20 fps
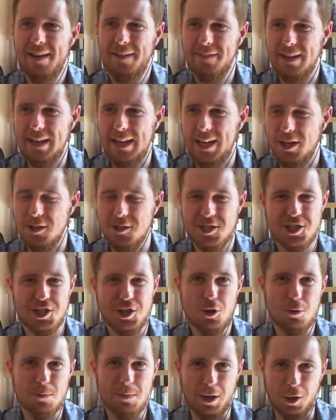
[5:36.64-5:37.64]
the
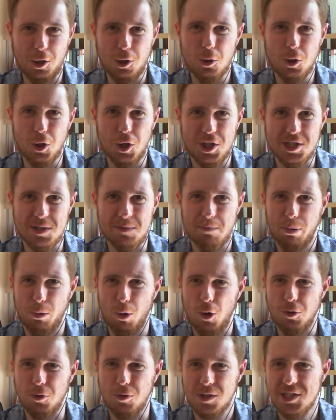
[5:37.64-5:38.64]
consumer goods and
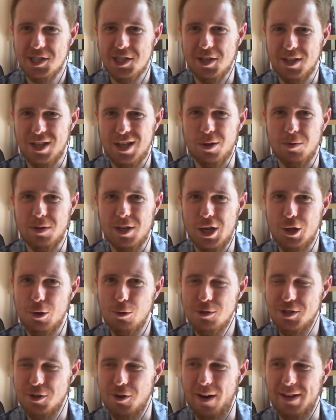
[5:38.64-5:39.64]
products that you
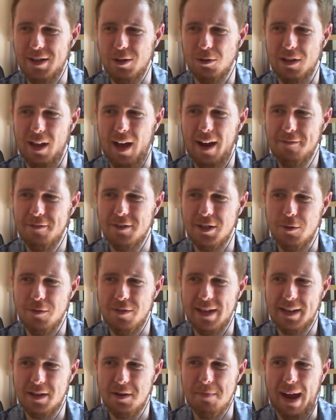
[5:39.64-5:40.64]
use throughout your life, and you
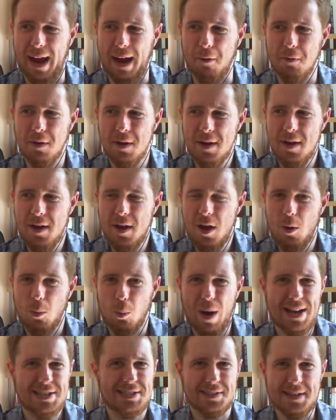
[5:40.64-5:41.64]
think about
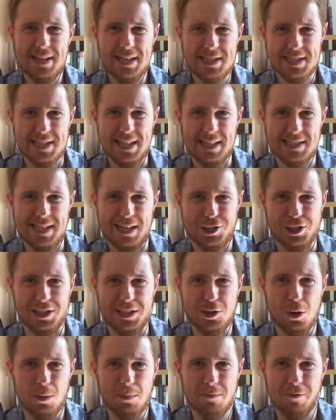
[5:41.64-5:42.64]
where did these things
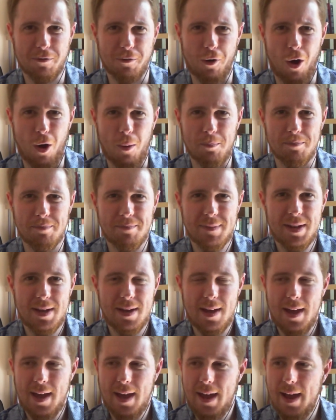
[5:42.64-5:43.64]
actually come from,
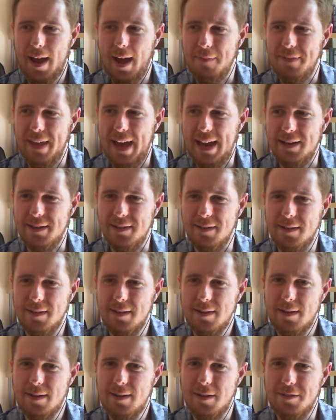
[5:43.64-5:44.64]
and then
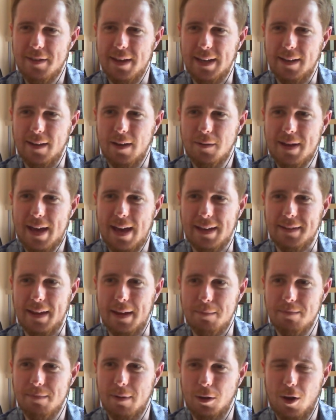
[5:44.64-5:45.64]
you think,
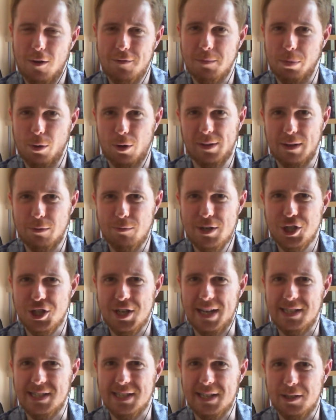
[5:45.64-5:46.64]
okay, a lot of them probably
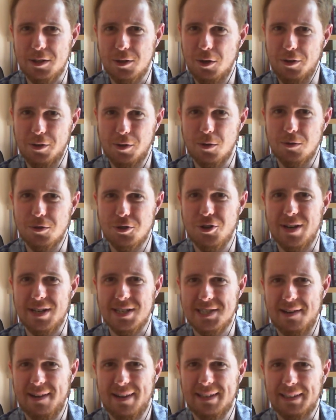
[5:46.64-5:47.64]
originated in another country
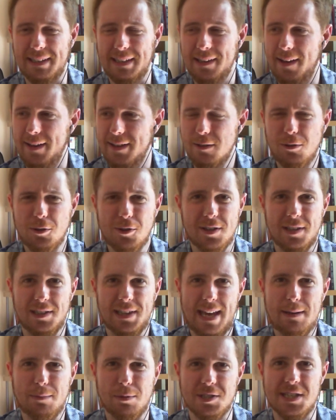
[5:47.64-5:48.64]
entirely. Like you look at the
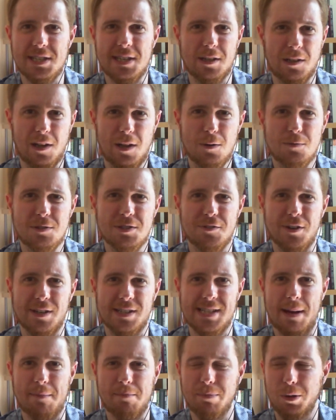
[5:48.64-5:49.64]
labels in your clothes, for
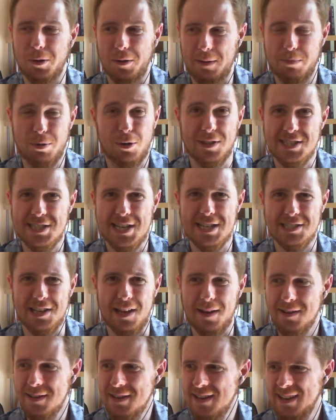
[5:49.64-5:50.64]
example, it probably says
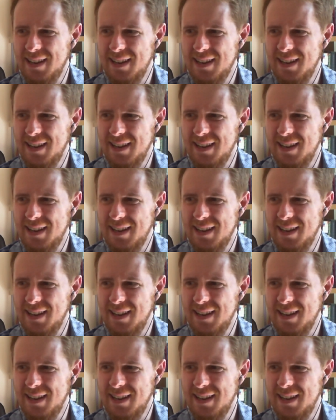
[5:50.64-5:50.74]
like,